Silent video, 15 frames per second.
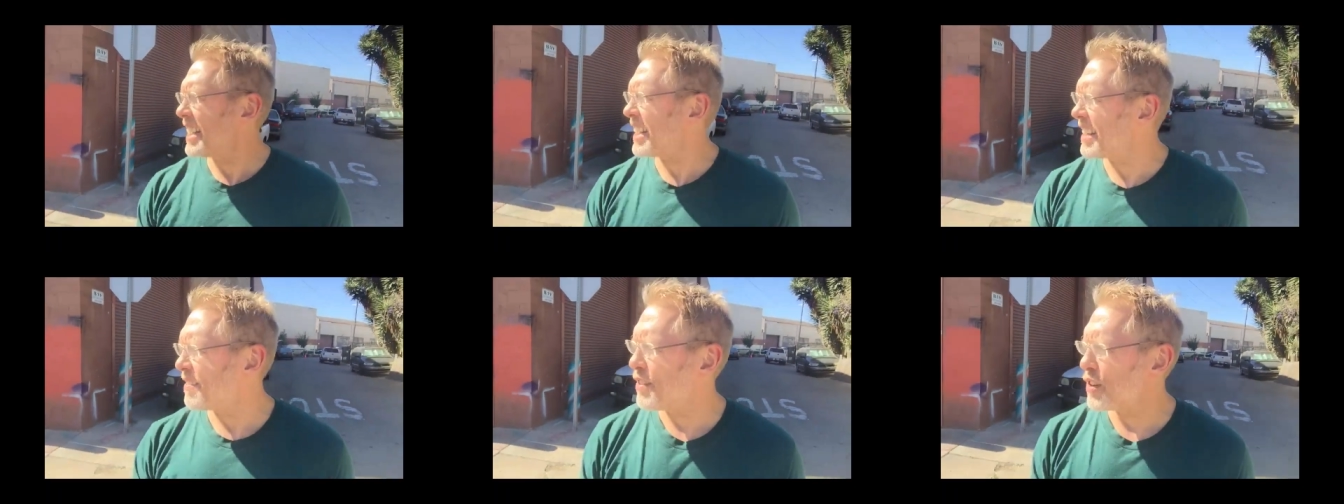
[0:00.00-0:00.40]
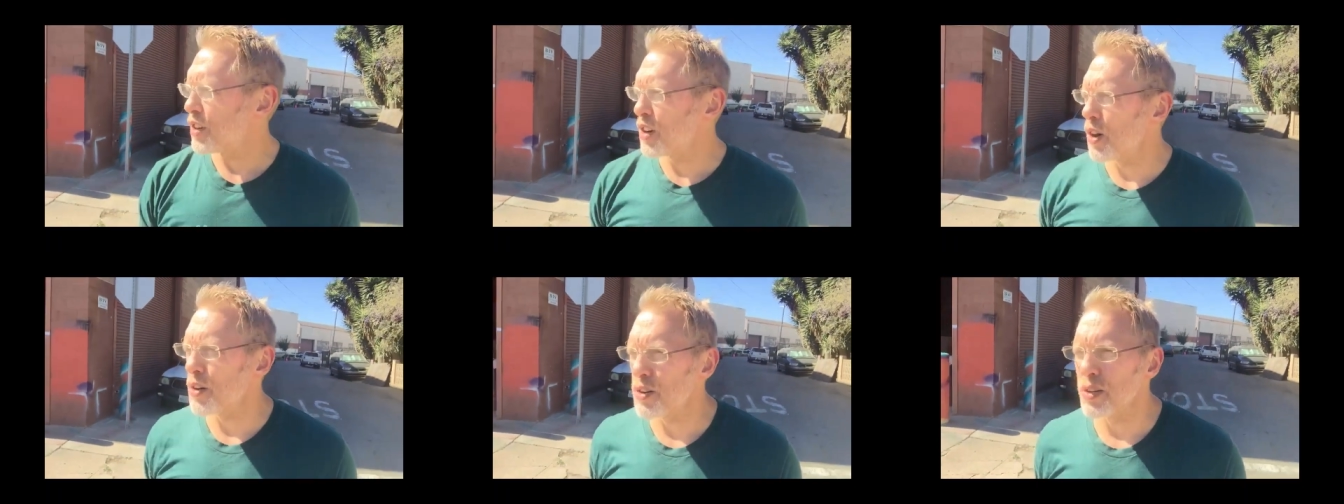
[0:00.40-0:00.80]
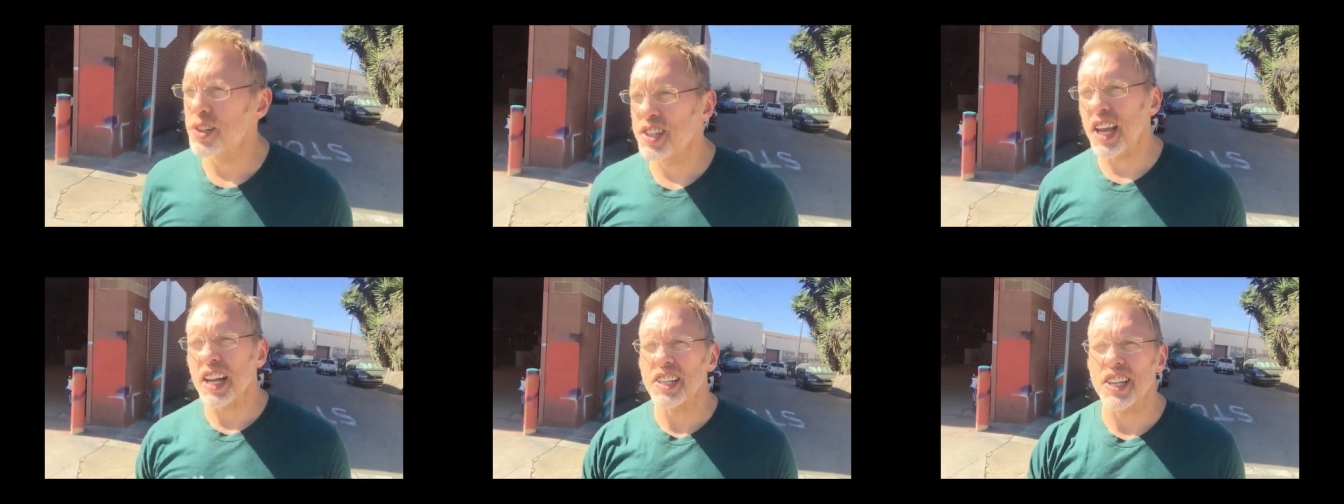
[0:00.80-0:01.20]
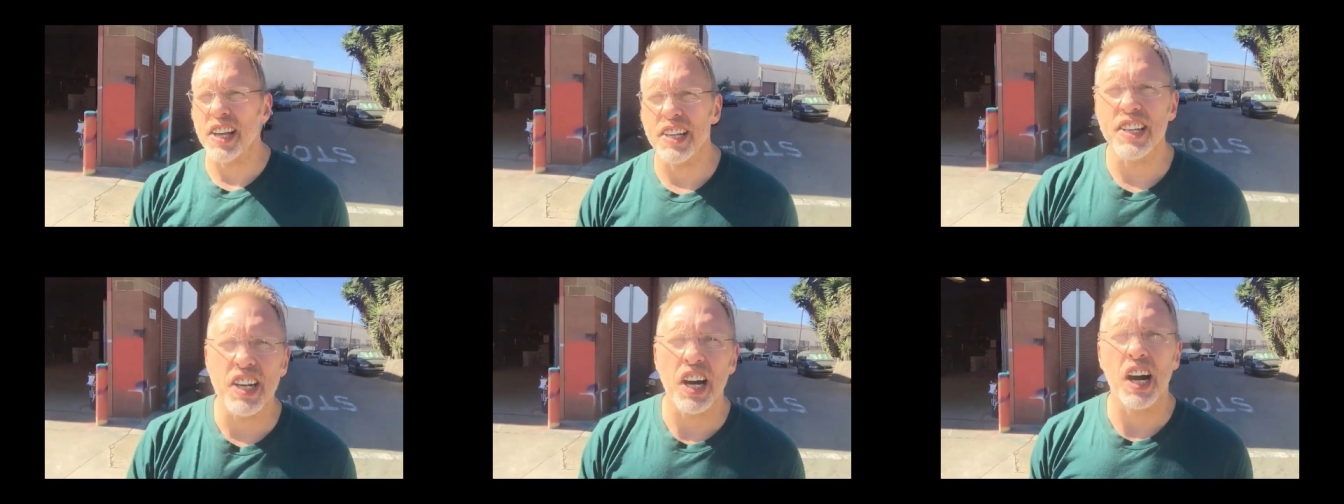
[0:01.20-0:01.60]
and if you go to
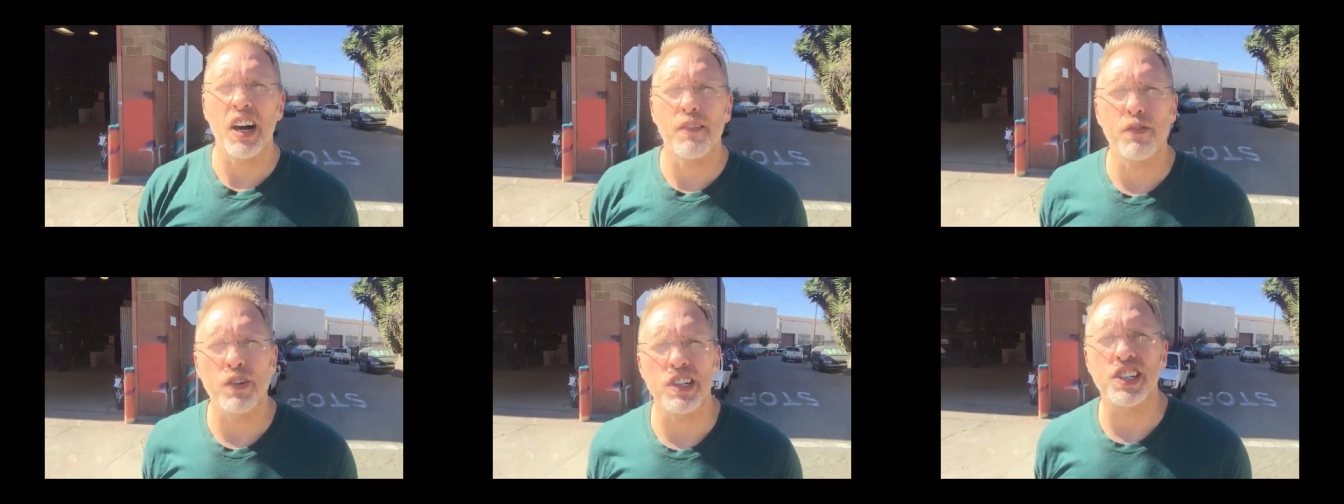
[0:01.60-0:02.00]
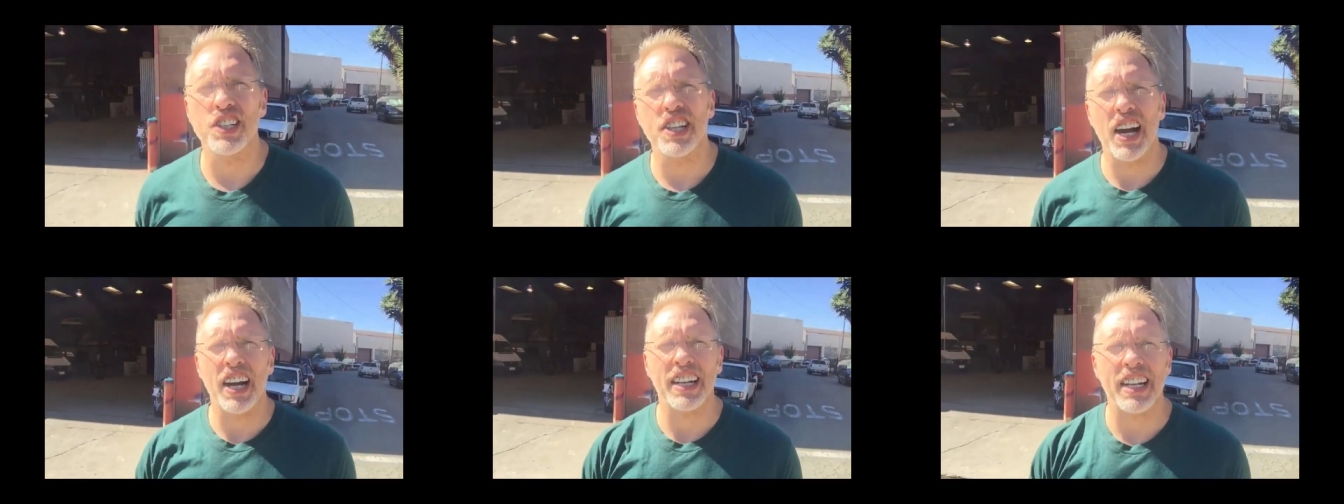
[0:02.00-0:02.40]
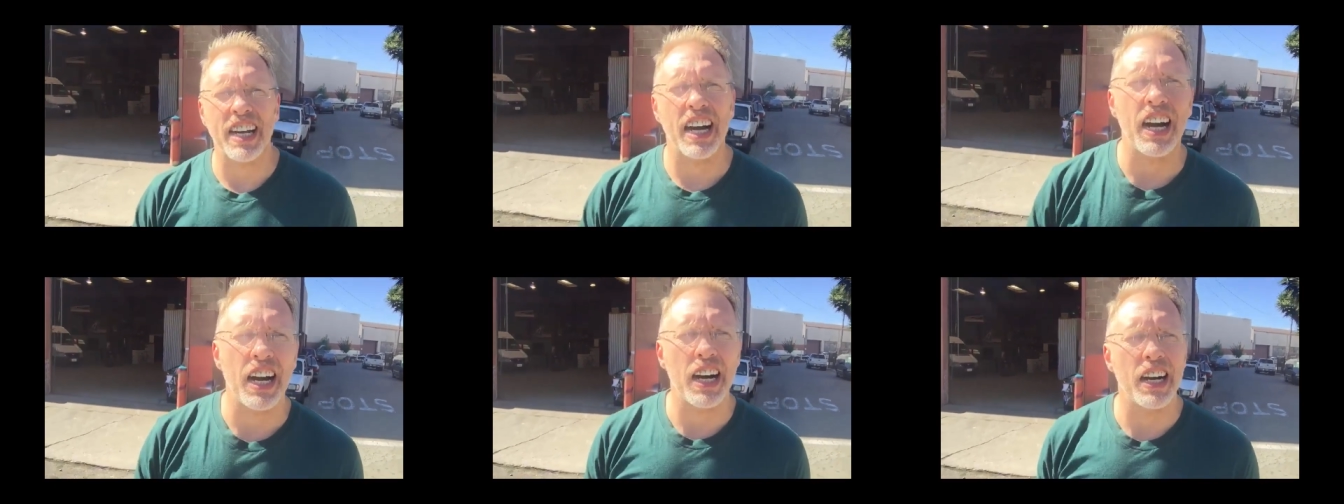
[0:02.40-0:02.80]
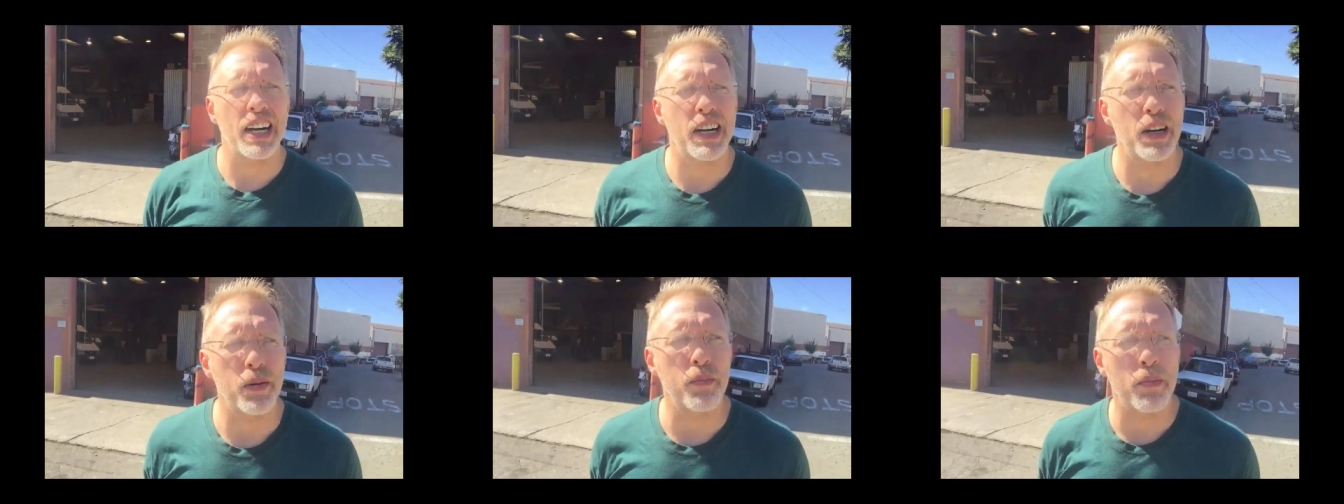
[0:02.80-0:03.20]

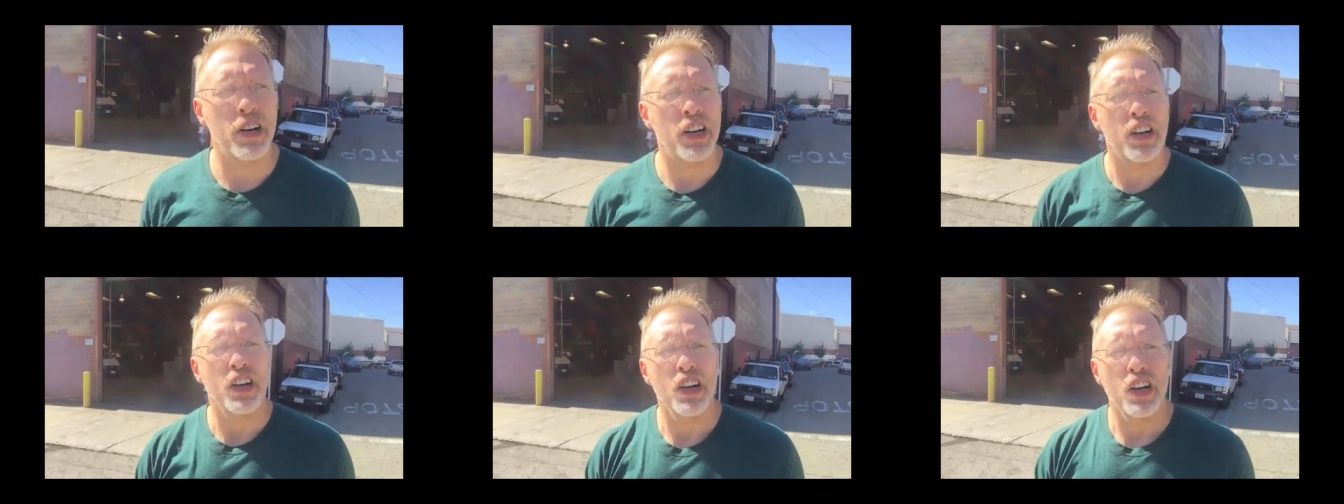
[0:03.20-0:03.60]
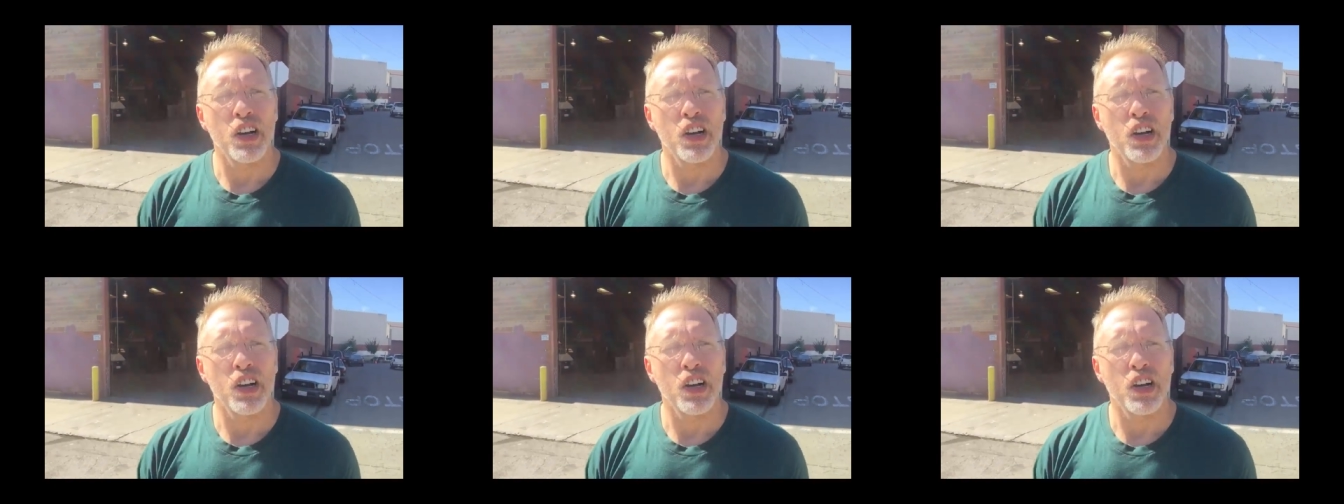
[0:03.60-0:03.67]
sexedconference.com